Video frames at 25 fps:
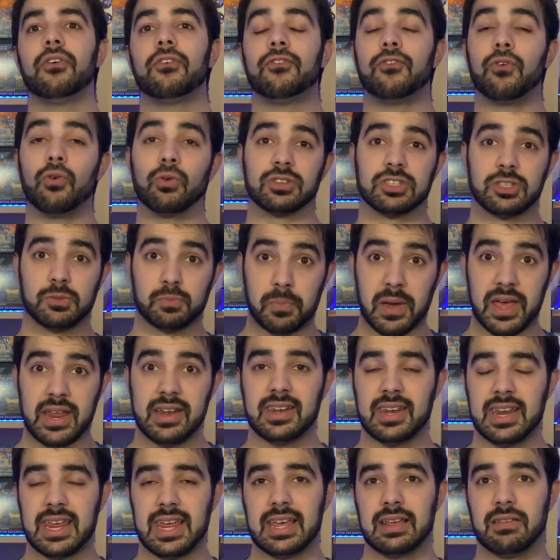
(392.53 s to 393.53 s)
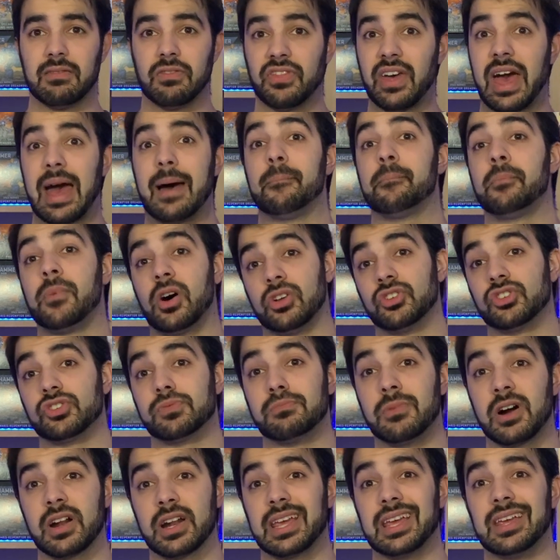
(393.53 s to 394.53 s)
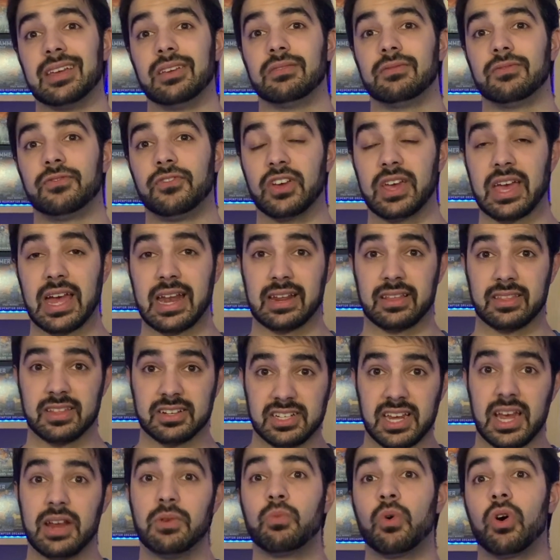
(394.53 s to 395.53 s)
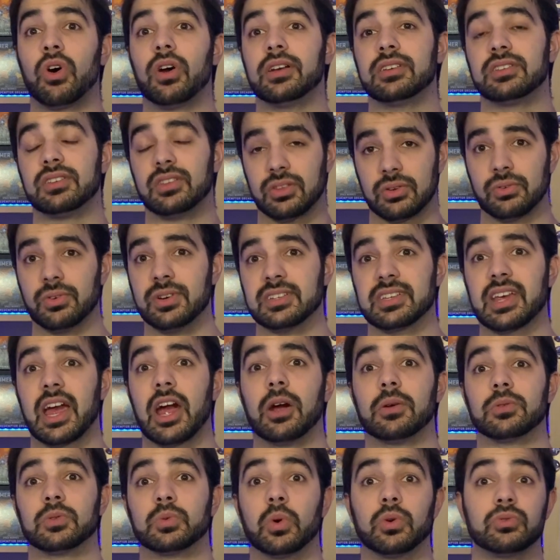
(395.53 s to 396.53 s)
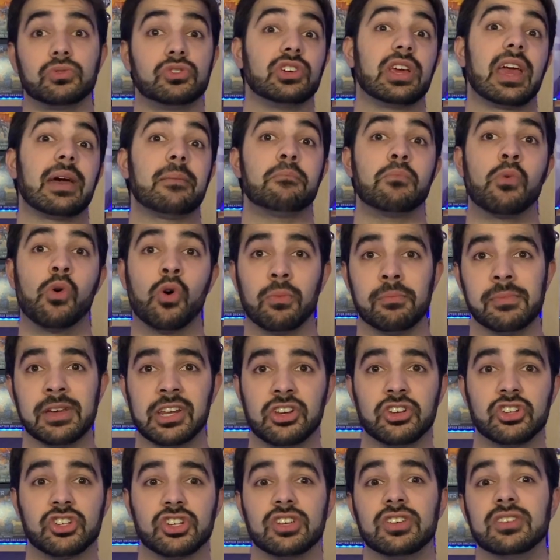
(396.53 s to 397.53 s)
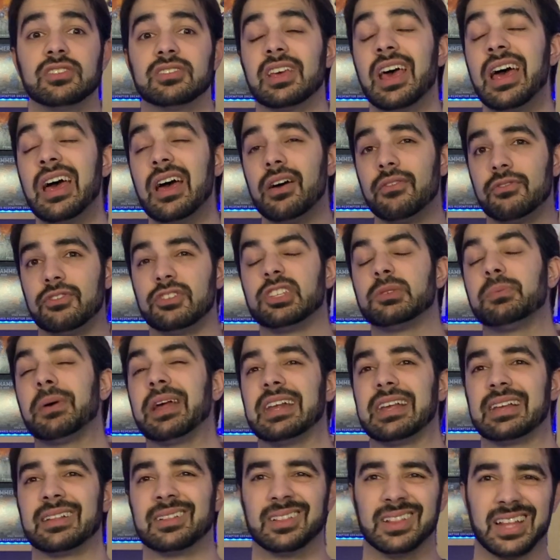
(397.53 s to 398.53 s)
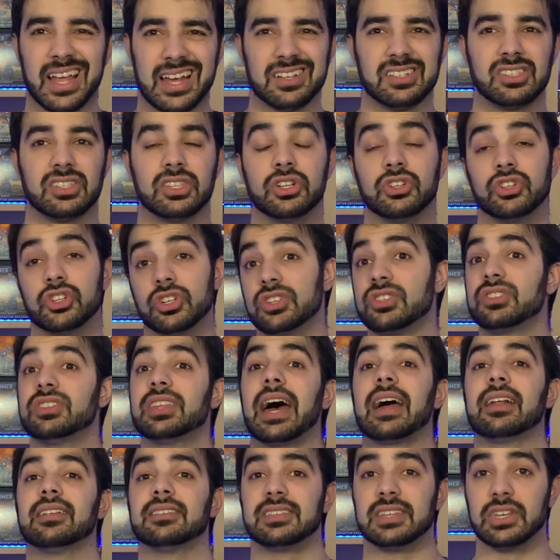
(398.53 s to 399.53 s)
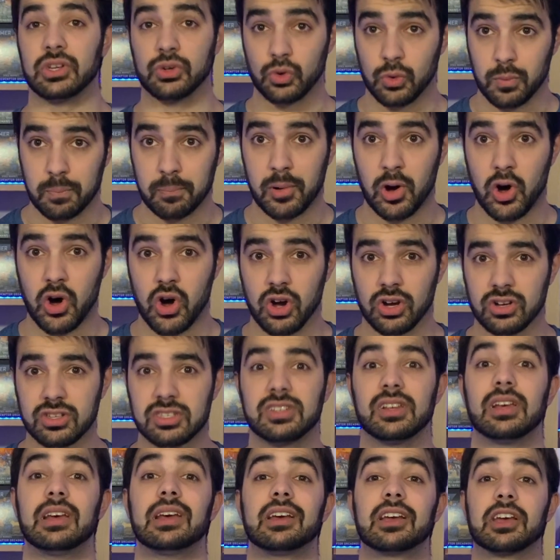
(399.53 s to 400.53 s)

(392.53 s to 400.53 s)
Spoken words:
for spending that much money for getting the 10 Warriors and 3 Scarab Swarms, you get more miniatures for spending less than just that single box.